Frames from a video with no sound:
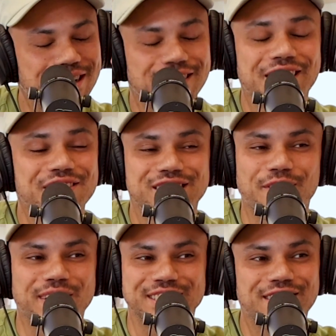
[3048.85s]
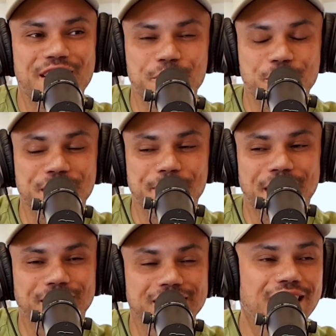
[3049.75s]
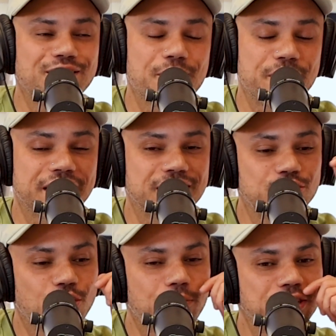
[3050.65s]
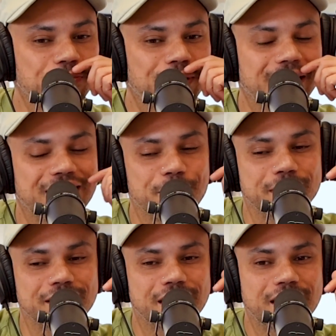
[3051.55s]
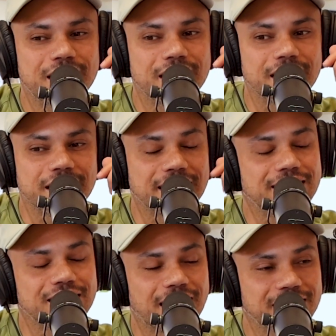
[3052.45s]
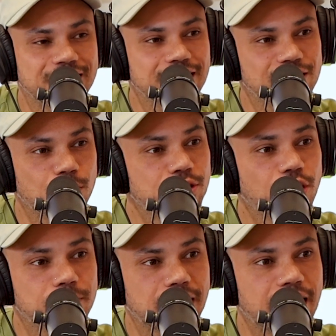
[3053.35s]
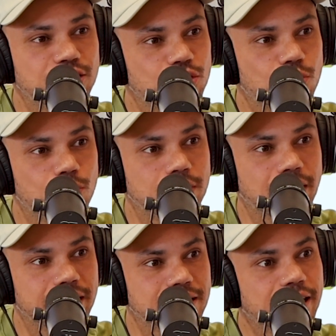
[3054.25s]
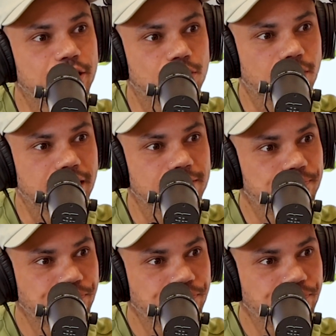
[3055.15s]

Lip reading: And a lot of this stuff I still haven't written about because I love Nicky so much. But like he had dyslexia, so he dropped out of high school in like 9th grade.